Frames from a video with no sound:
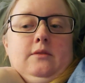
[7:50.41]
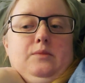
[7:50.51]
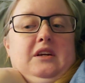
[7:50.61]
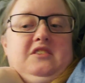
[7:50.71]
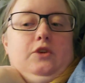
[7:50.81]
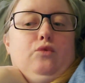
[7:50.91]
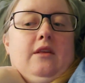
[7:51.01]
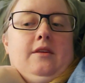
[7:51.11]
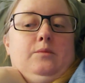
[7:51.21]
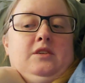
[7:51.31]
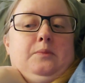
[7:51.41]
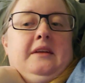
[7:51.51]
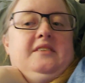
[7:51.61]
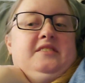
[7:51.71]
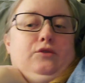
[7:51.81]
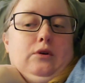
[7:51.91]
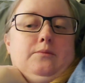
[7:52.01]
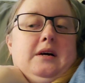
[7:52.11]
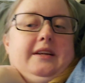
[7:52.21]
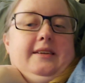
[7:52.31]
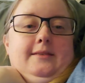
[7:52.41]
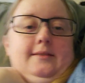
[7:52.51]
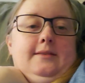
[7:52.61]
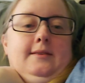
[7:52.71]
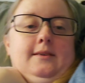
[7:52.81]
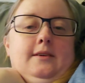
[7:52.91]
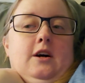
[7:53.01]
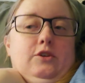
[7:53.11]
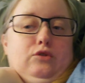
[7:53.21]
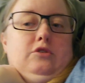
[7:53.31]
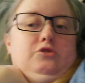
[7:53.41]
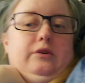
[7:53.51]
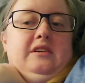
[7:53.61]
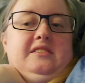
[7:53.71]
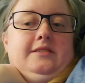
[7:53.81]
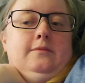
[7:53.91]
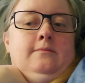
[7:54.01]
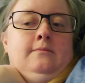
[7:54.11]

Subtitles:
because you want them to spend zero money on groceries.